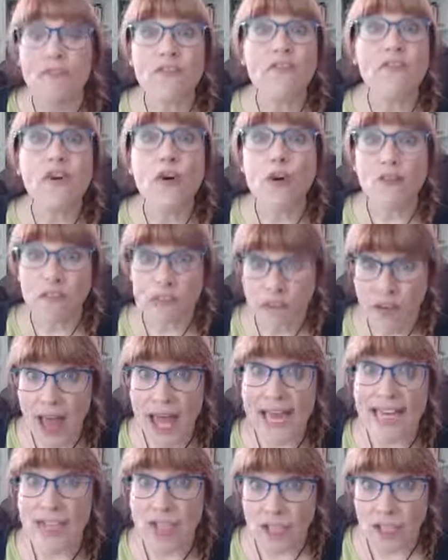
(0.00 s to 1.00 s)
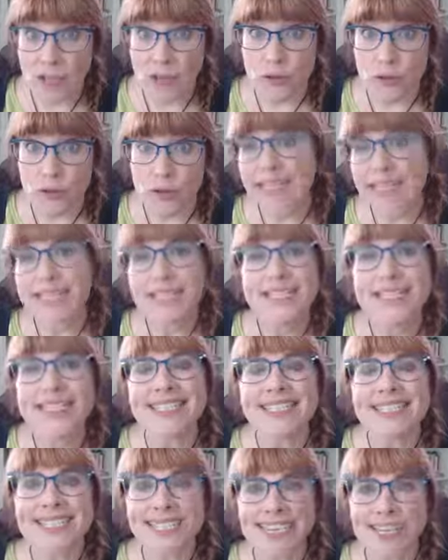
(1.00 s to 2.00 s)
who find you, need to
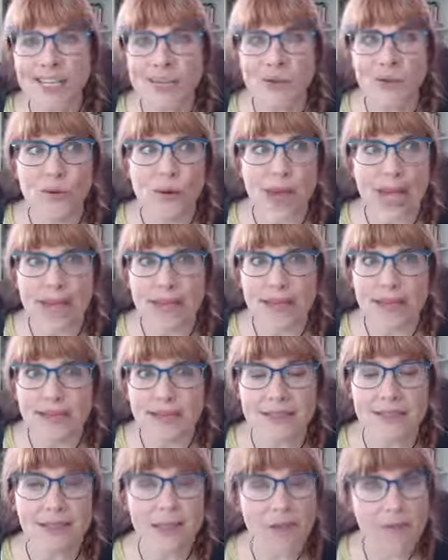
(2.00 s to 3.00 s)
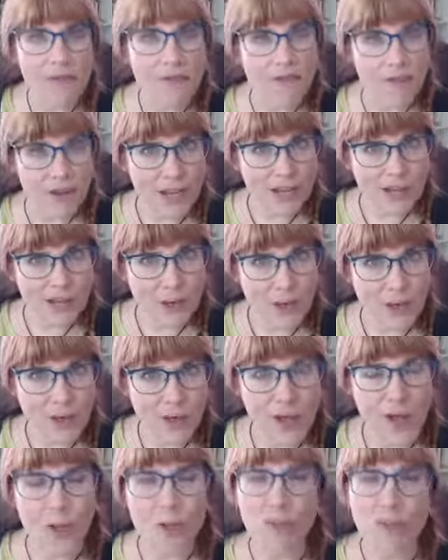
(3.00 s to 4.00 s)
see you as
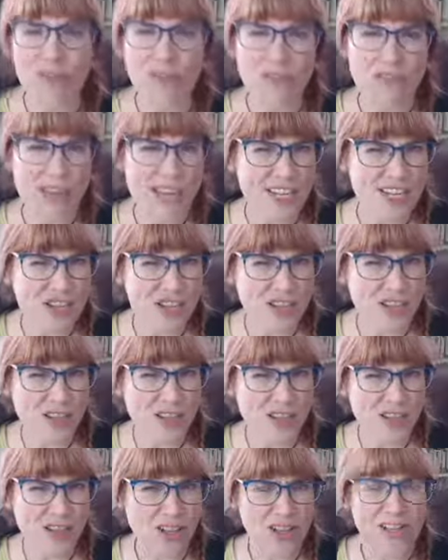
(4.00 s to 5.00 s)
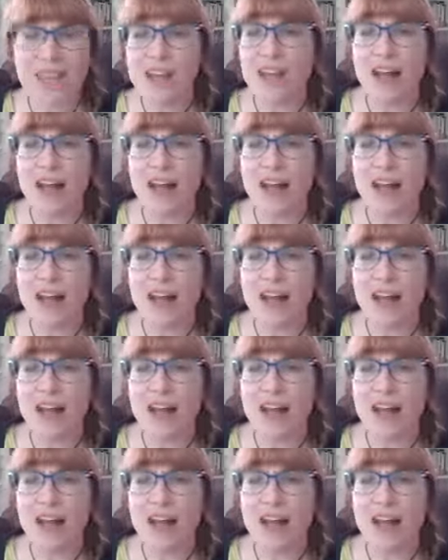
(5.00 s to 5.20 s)
fundable, professional,